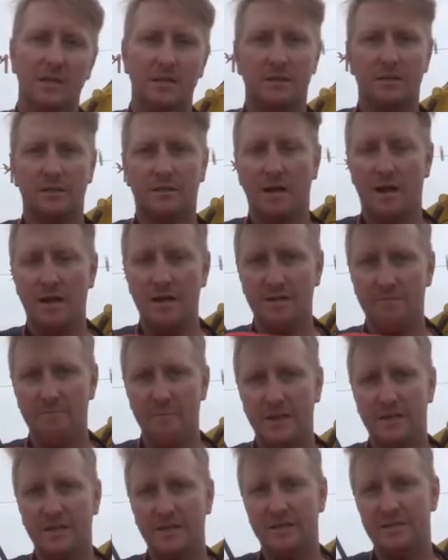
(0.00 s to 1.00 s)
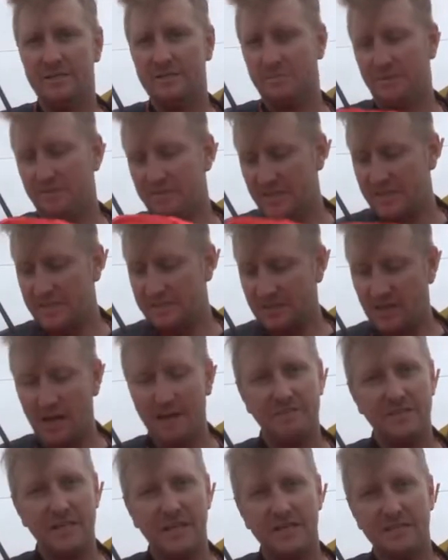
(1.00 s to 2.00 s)
The kind of mechanism of these
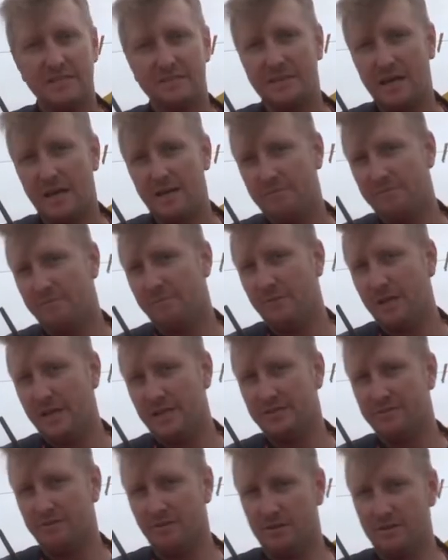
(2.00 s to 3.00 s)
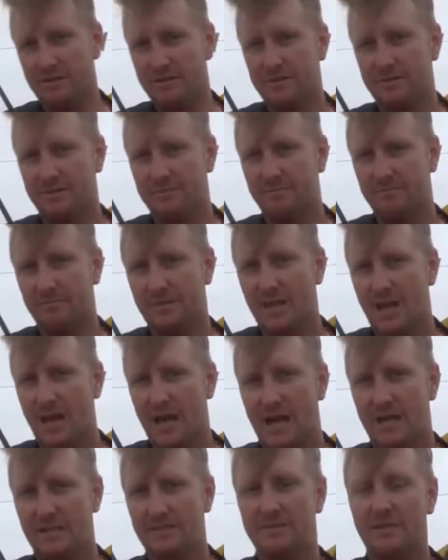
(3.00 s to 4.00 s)
life jackets came from Lesvos.
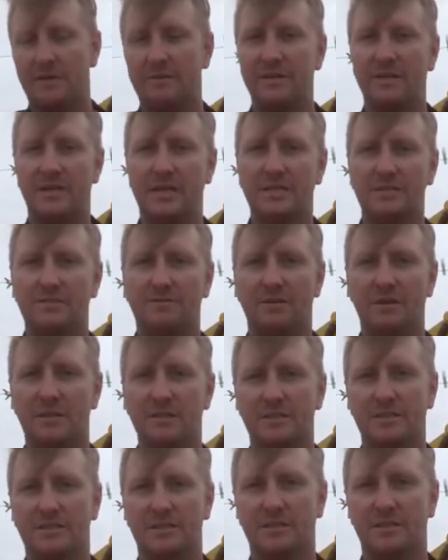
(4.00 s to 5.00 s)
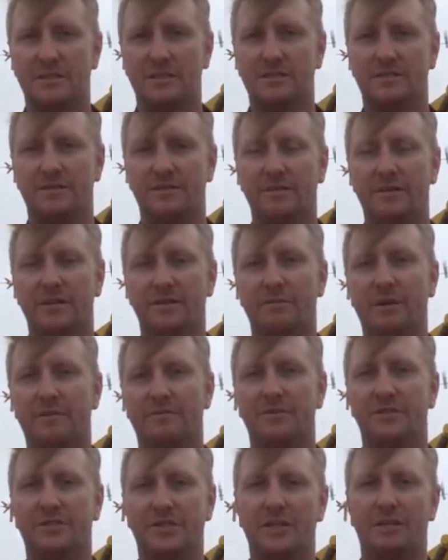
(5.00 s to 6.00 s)
And so in Lesvos, in the Syrian
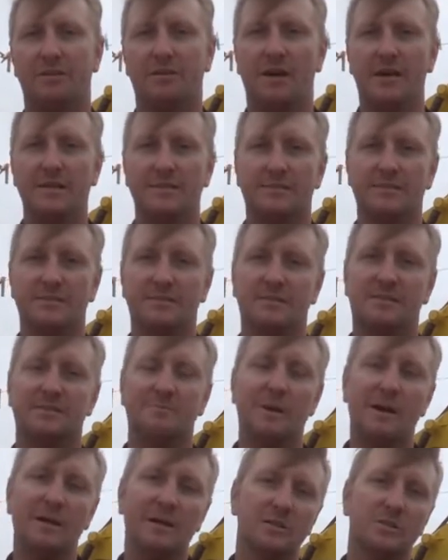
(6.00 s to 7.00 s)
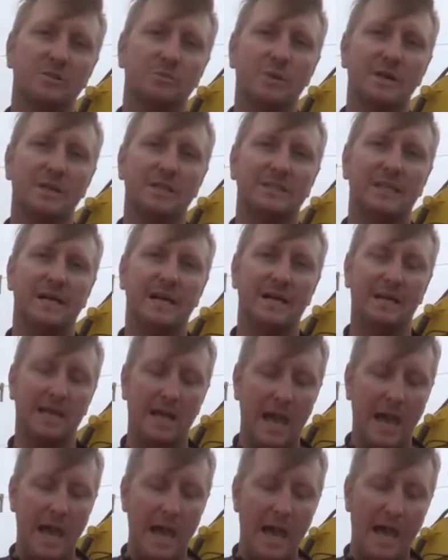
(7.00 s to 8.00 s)
refugee crisis, the smugglers worked out
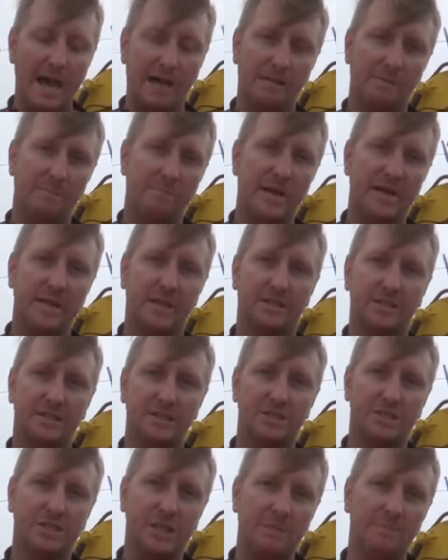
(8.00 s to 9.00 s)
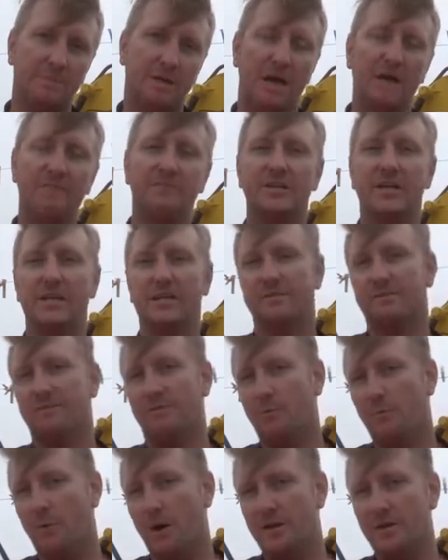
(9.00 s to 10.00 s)
how to make these cheap life jackets
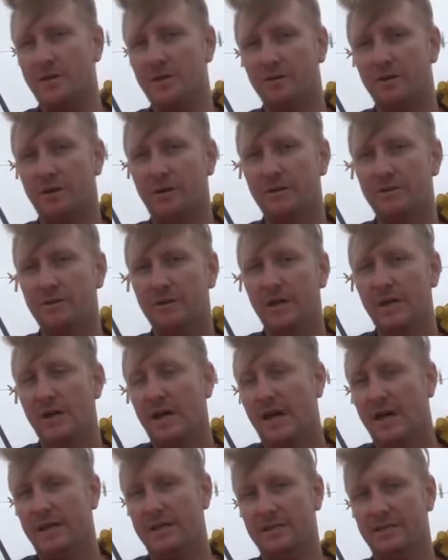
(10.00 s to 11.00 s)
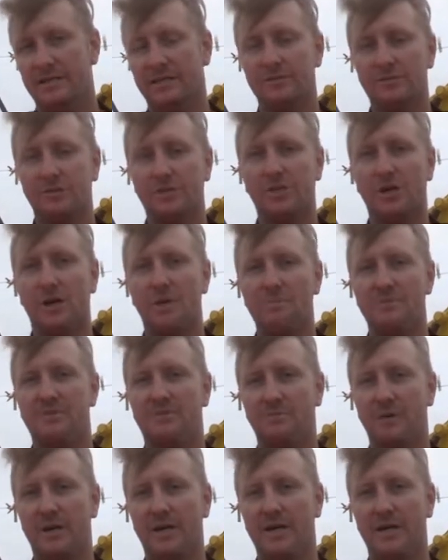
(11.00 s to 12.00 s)
for €1 in little
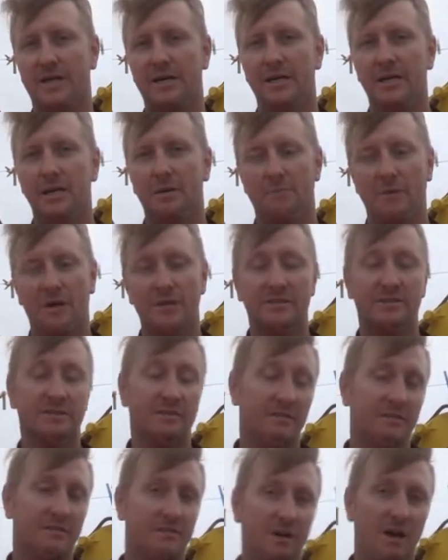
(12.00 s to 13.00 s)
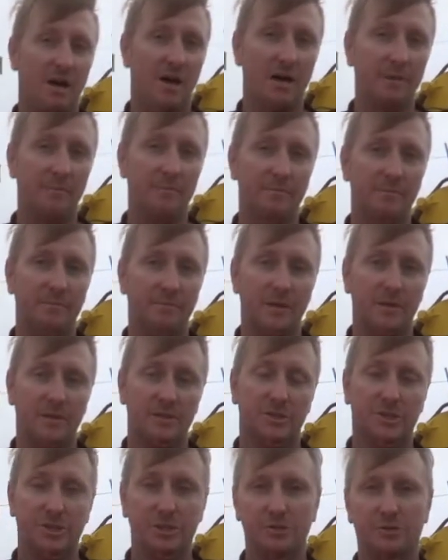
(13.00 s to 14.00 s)
shops where most of the time
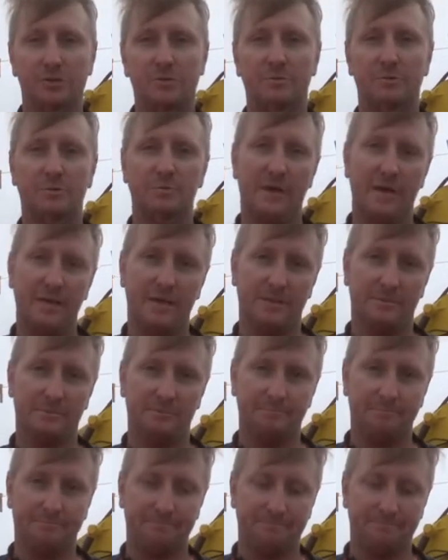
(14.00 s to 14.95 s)
children would make them.